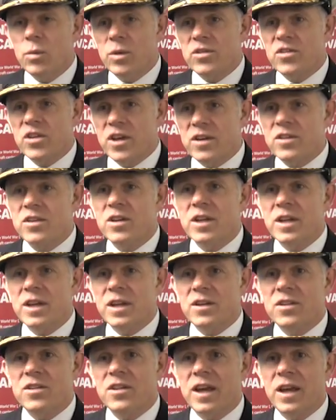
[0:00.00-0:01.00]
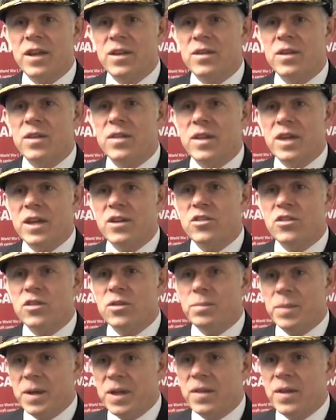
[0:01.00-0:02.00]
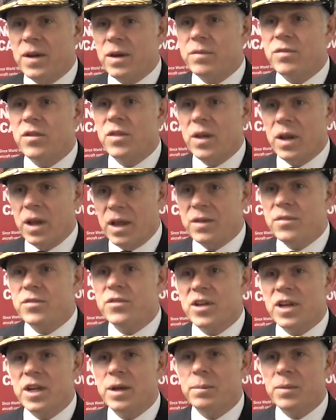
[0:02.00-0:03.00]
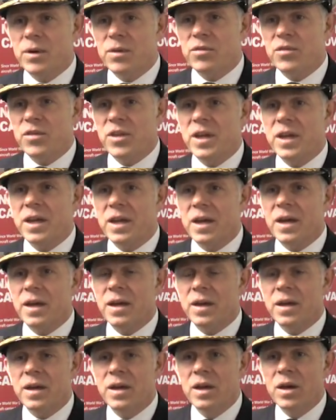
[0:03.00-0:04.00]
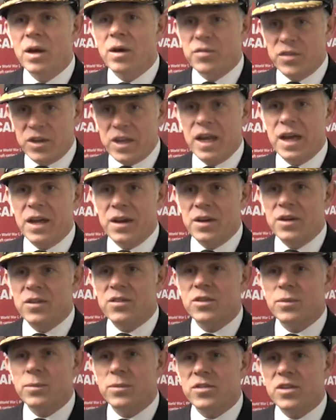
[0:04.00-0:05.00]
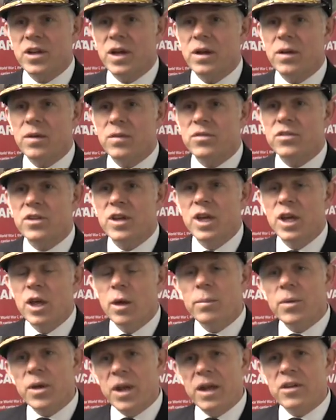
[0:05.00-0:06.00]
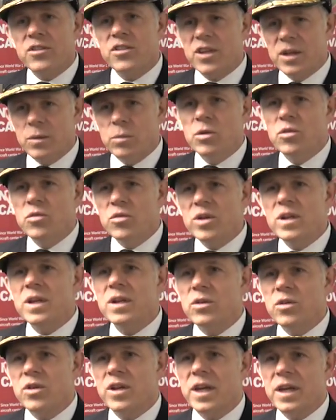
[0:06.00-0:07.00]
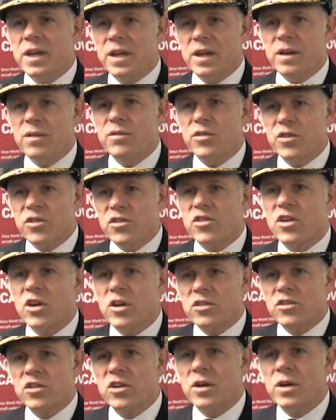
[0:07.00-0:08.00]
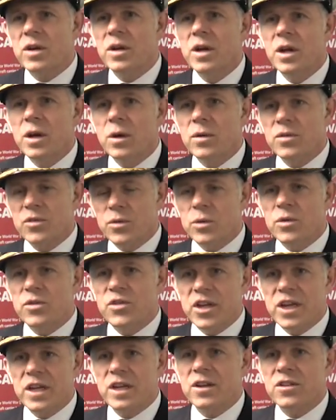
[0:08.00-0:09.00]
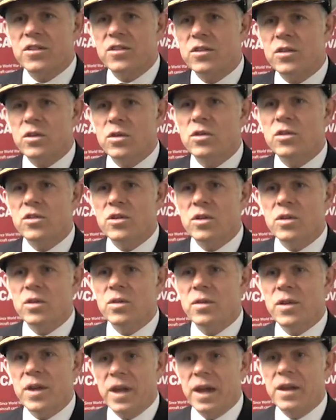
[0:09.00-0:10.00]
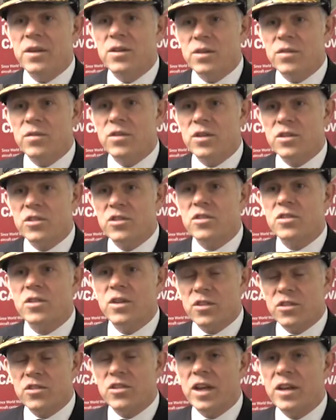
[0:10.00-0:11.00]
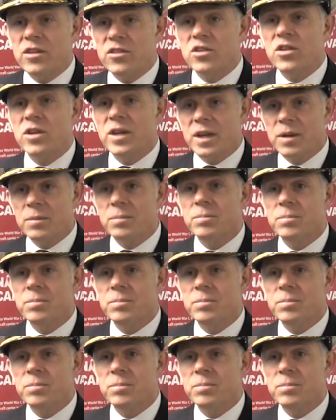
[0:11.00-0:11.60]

we certainly intend that they should be there for the lifetime of the uh, of the carriers themselves. But actually, we're really looking at infrastructure which will take us through till the end of this this century.